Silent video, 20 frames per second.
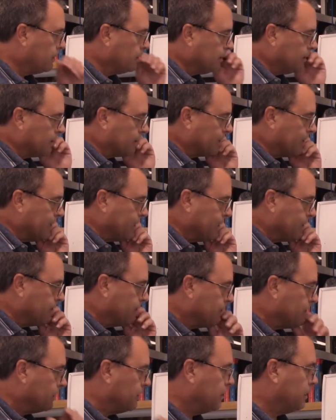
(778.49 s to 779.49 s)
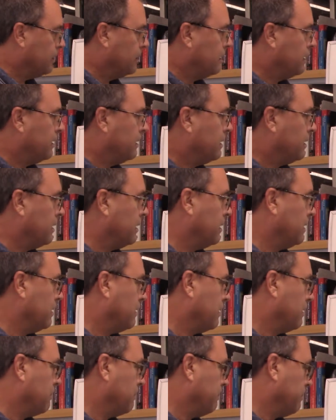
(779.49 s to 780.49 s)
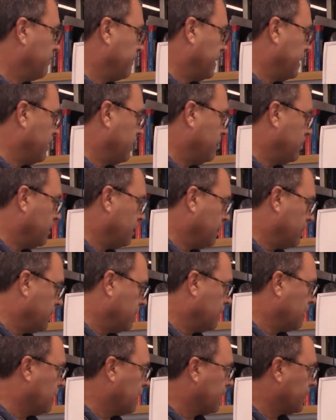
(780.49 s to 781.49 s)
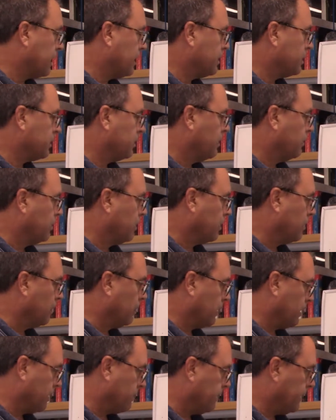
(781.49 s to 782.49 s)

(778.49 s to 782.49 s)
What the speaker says: Okay, like I showed earlier,